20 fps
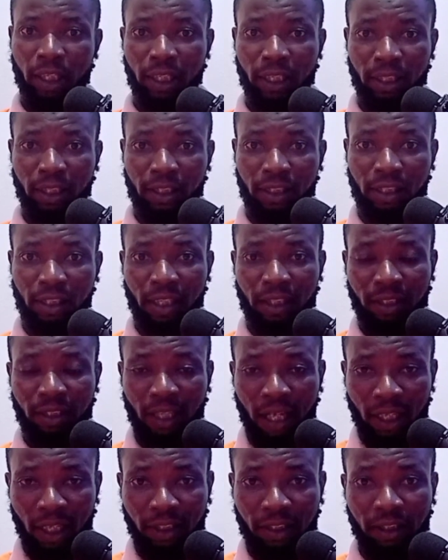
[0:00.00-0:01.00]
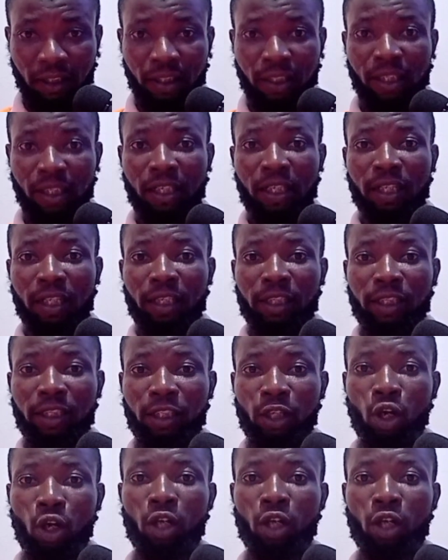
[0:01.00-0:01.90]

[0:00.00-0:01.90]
in the sense that the